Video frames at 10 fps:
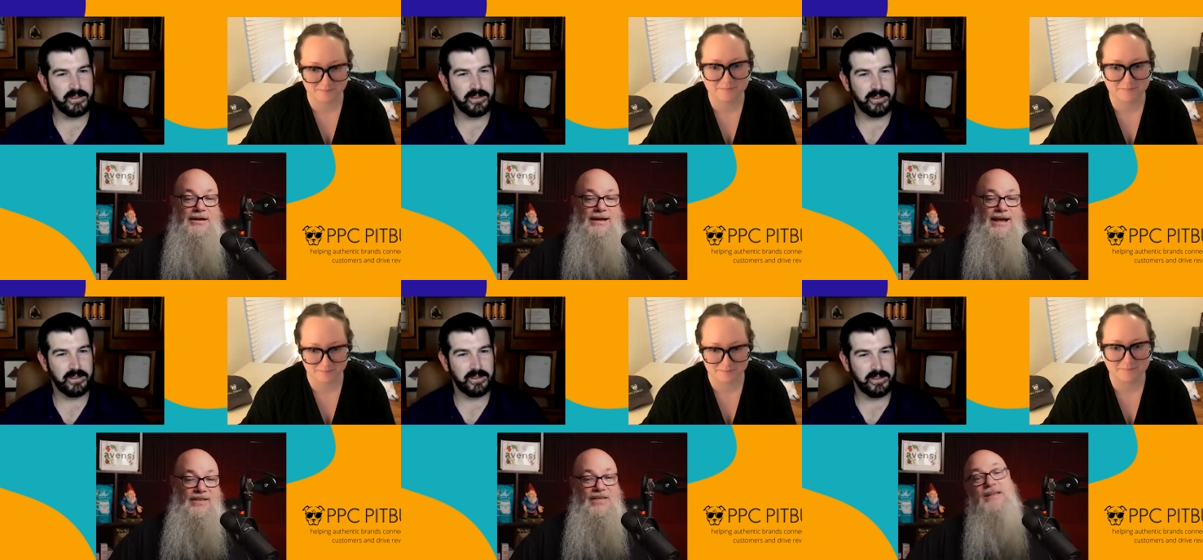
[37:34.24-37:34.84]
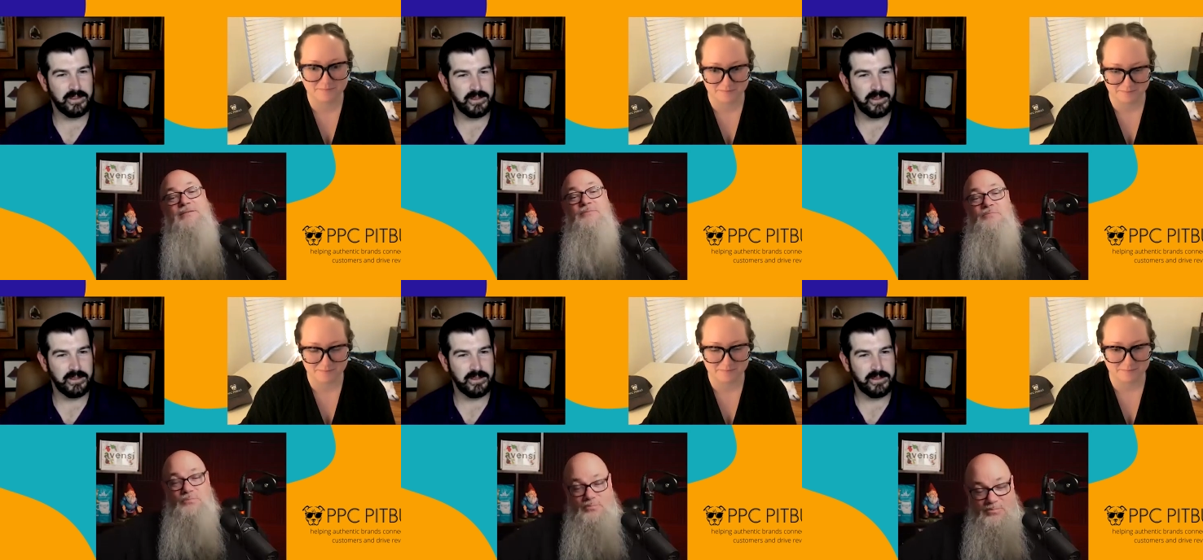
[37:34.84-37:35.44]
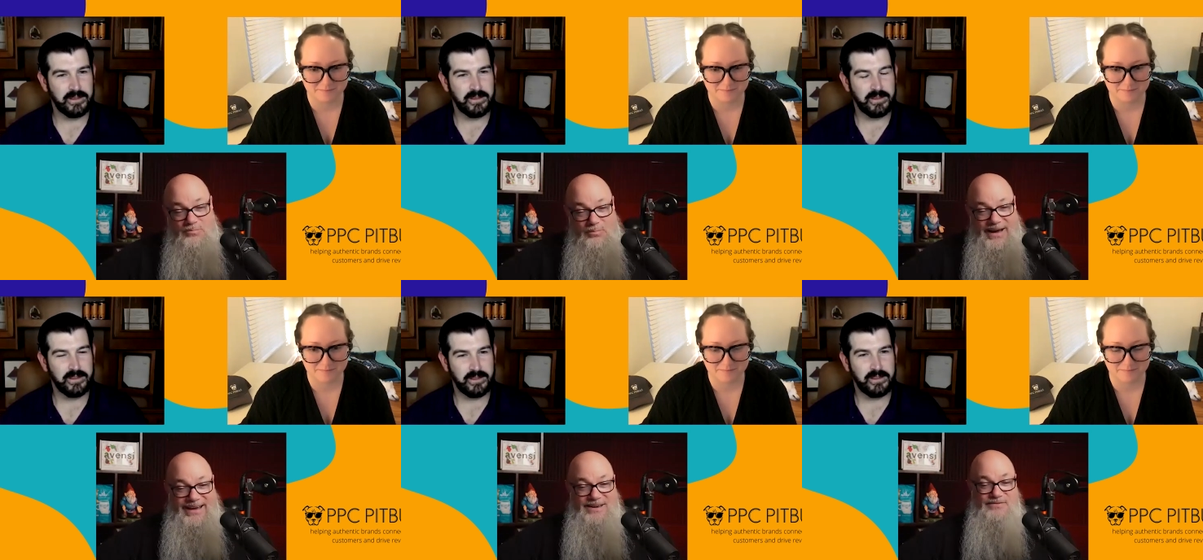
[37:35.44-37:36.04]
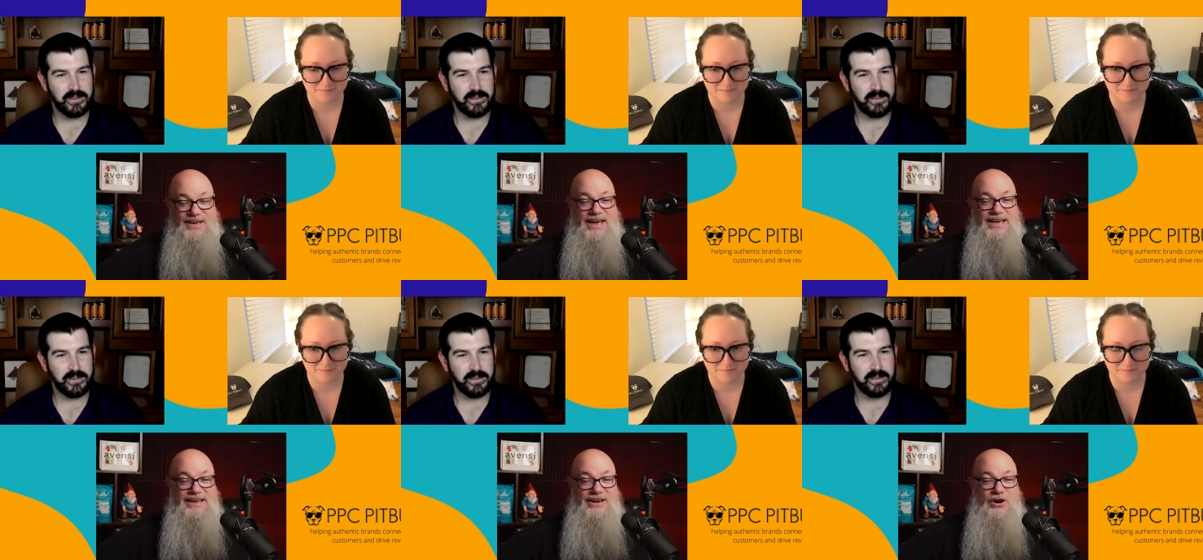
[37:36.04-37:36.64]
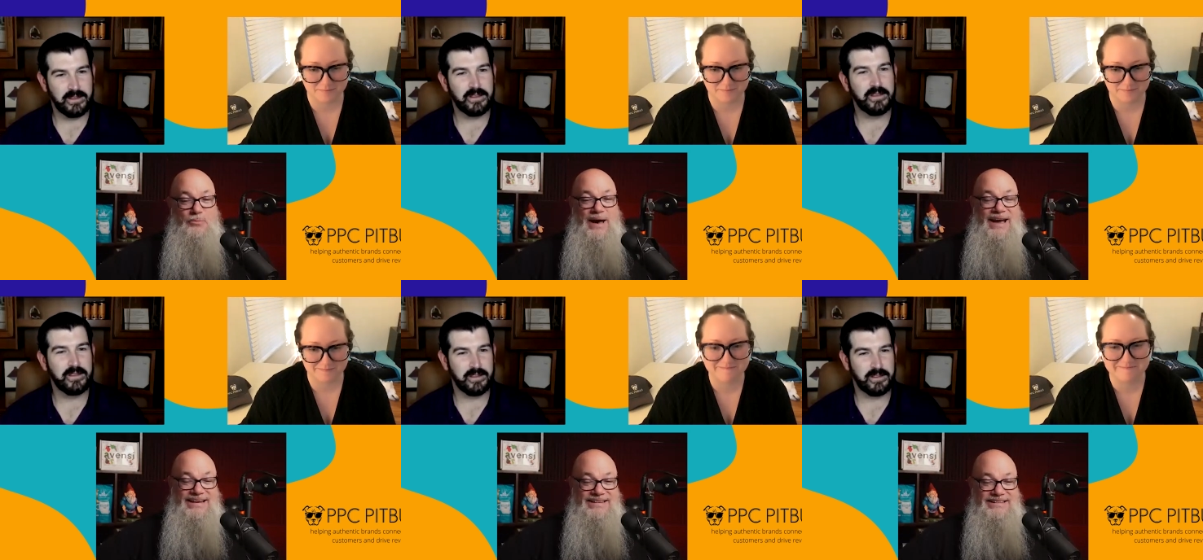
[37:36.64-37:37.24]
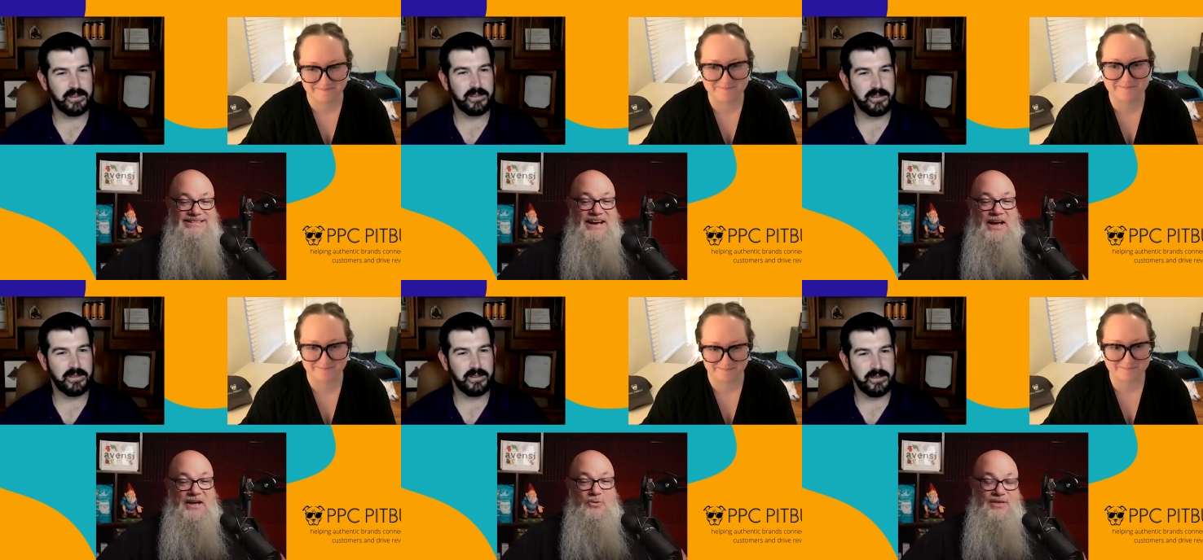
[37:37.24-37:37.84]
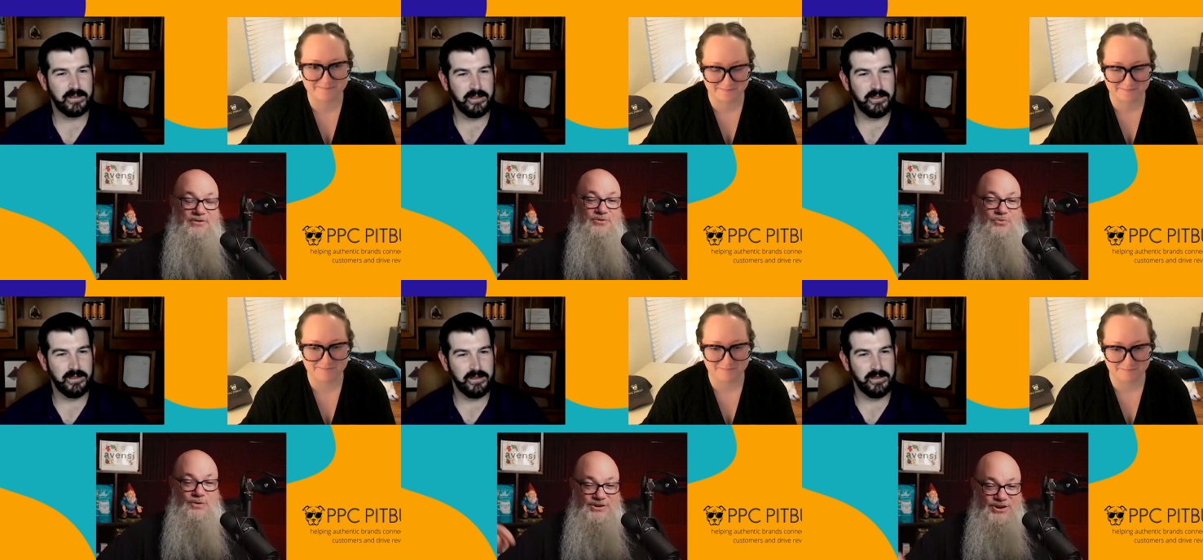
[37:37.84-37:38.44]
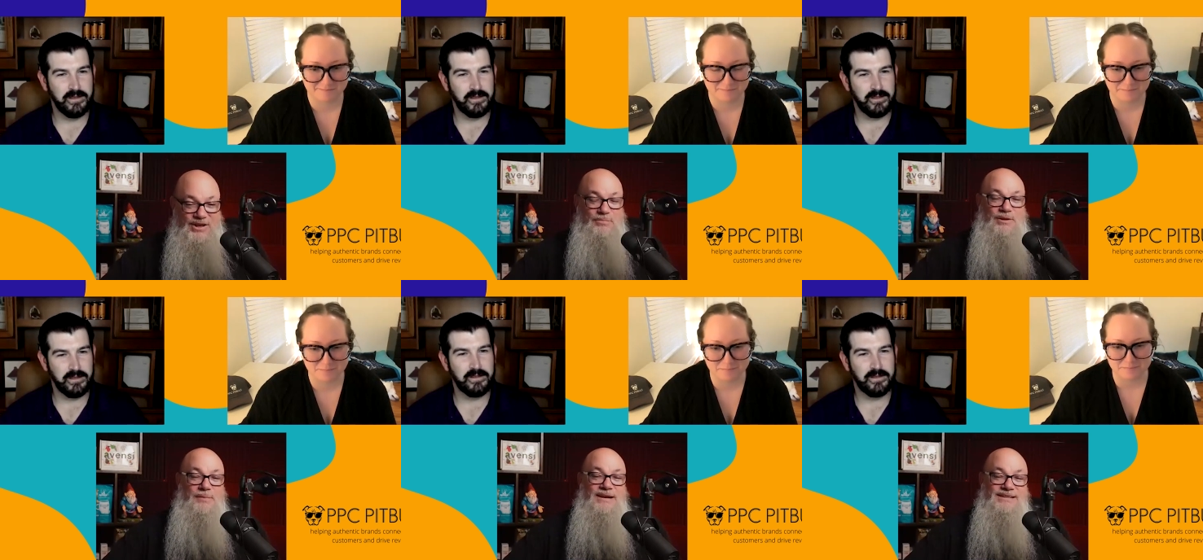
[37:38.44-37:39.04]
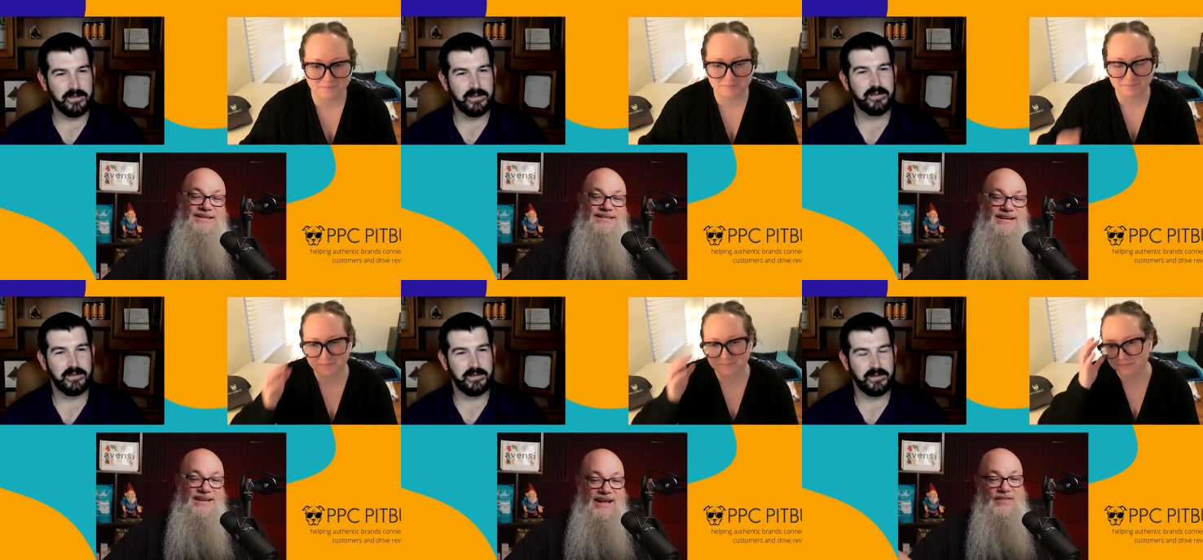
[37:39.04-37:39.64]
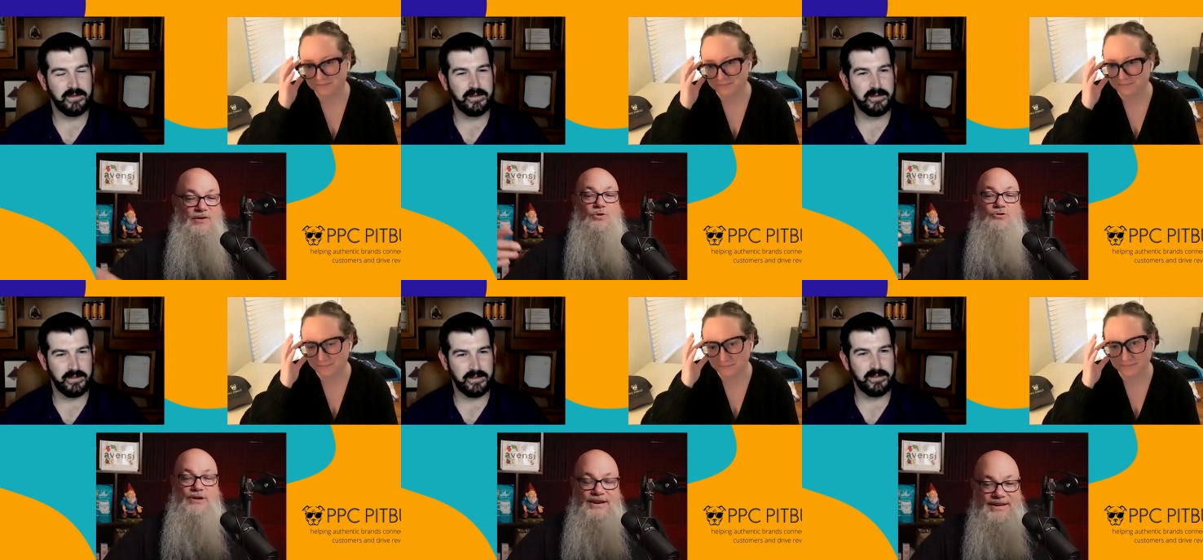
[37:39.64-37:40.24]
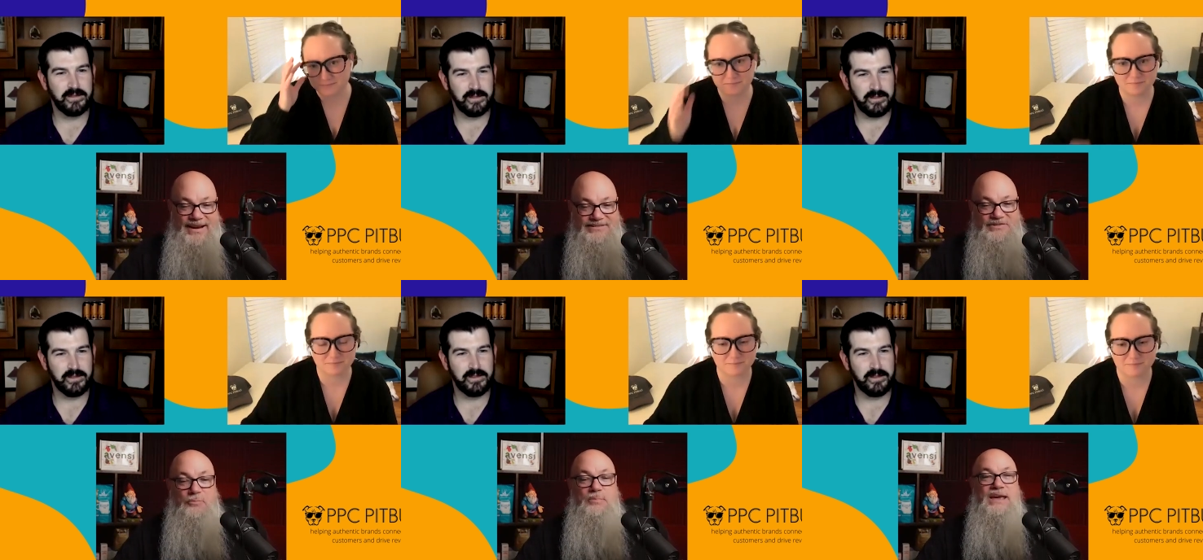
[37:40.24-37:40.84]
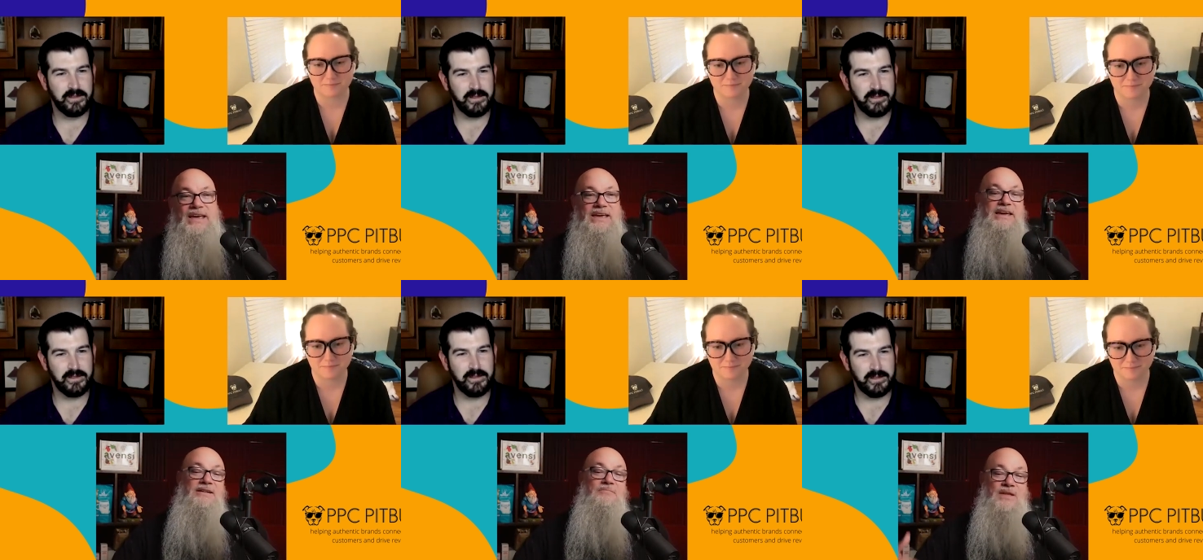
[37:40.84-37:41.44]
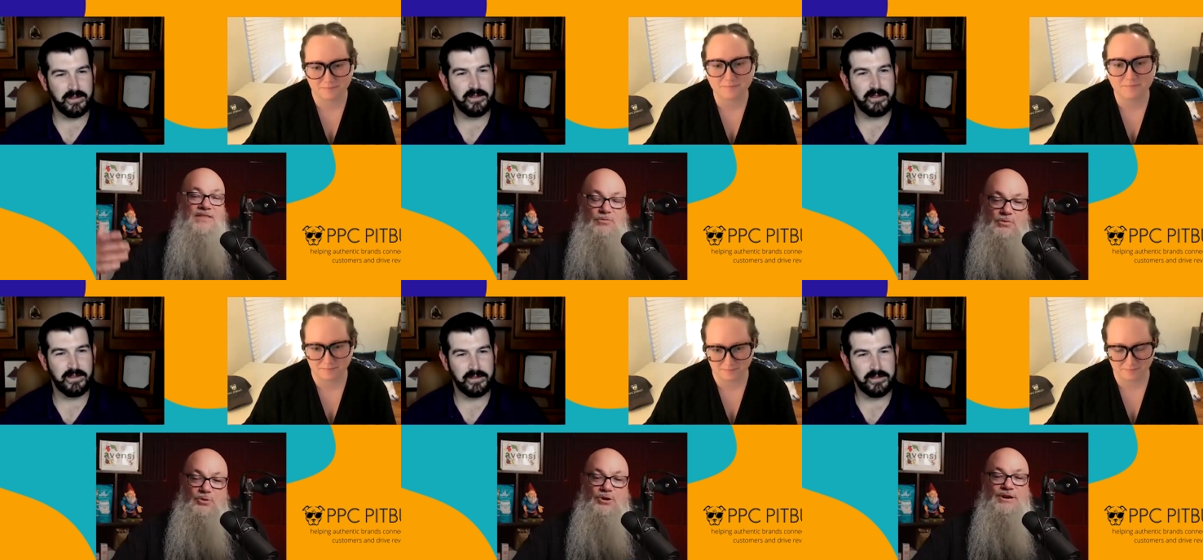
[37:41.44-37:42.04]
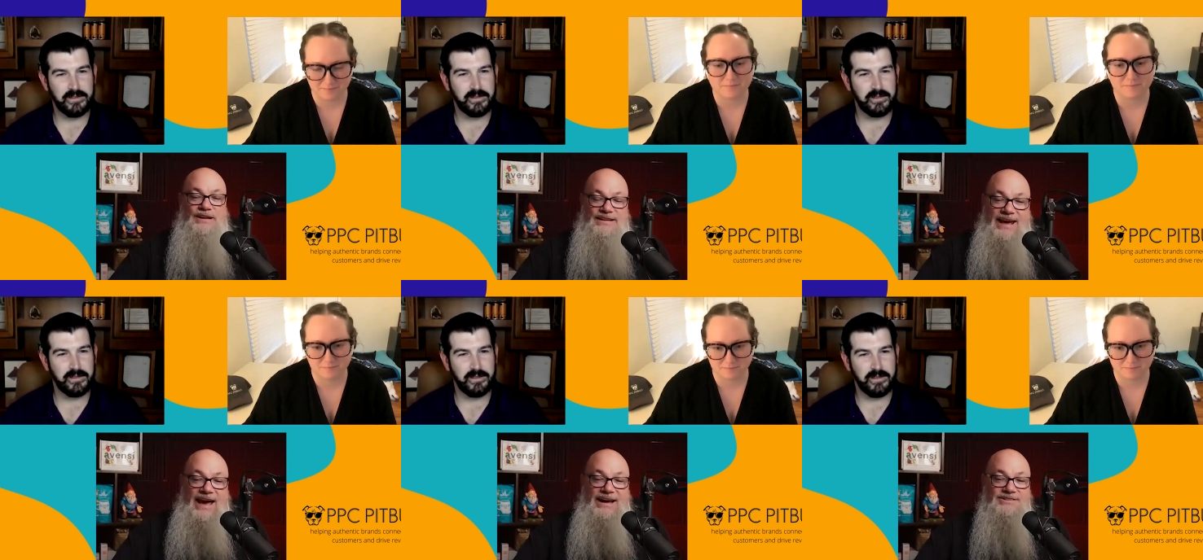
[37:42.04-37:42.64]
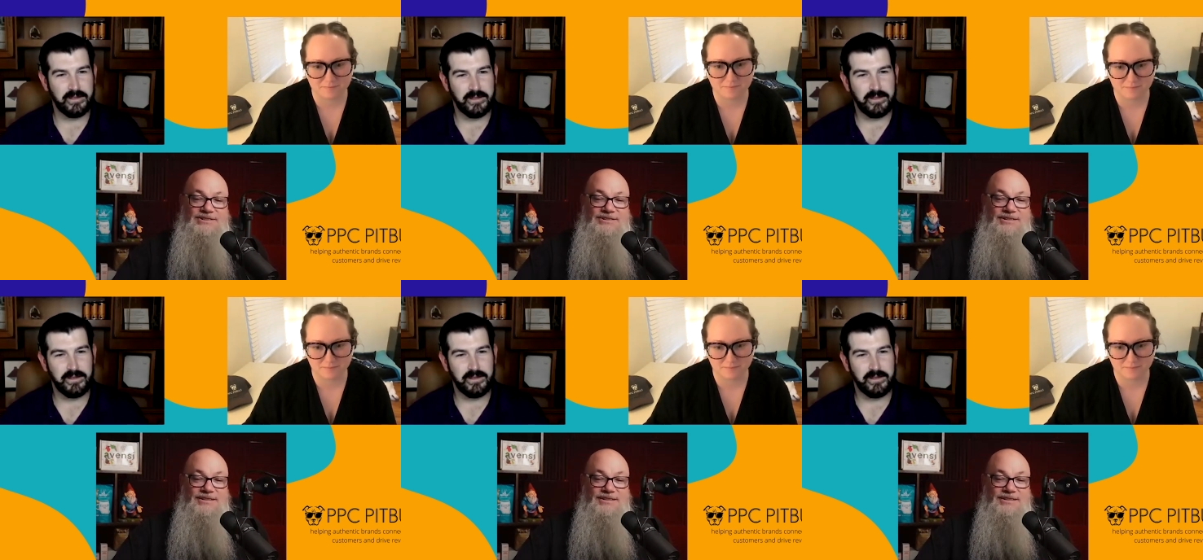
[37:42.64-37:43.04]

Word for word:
Speaker 1: And then my VA can go back and decide whether we should implement it. And then we'll create an SOP and then we'll put it into action.